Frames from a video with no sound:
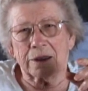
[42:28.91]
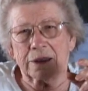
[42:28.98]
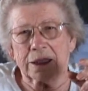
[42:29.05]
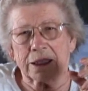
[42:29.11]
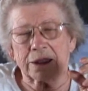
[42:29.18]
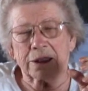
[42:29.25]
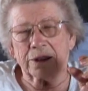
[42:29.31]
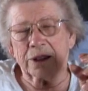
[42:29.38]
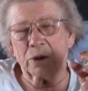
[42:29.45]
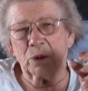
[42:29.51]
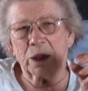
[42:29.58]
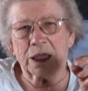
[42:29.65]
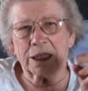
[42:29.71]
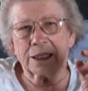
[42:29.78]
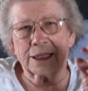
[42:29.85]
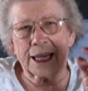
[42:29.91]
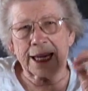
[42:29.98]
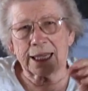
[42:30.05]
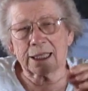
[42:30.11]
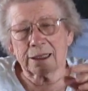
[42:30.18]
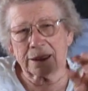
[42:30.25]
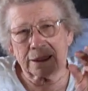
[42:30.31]
that, that we could
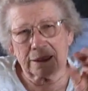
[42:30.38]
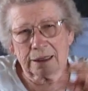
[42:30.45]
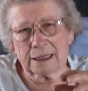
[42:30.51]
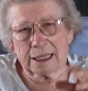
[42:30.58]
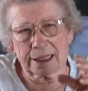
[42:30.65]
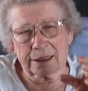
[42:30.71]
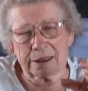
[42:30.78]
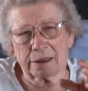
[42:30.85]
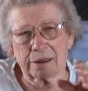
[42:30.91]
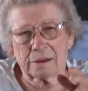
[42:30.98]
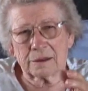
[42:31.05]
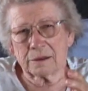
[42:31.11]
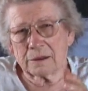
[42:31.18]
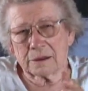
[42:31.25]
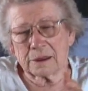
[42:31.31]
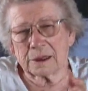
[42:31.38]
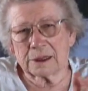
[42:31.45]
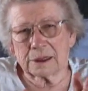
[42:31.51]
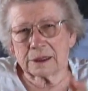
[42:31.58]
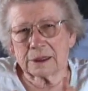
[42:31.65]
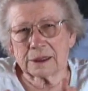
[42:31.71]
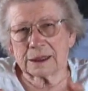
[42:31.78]
take and, and get
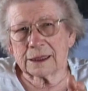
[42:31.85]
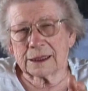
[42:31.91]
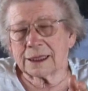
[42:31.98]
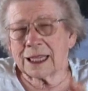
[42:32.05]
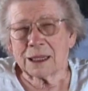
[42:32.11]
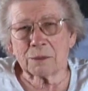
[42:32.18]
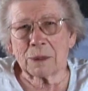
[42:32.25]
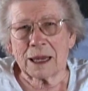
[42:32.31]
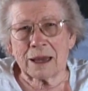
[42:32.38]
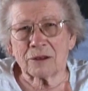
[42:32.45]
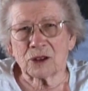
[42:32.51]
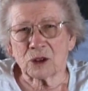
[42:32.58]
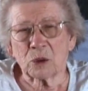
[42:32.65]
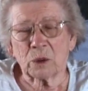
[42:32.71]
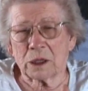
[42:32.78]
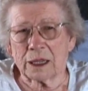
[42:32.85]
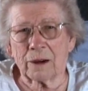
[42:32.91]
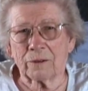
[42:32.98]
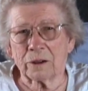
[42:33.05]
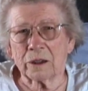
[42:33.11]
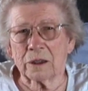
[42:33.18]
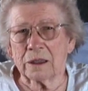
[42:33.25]
10 pounds or
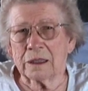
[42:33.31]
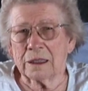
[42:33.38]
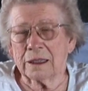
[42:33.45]
whatever.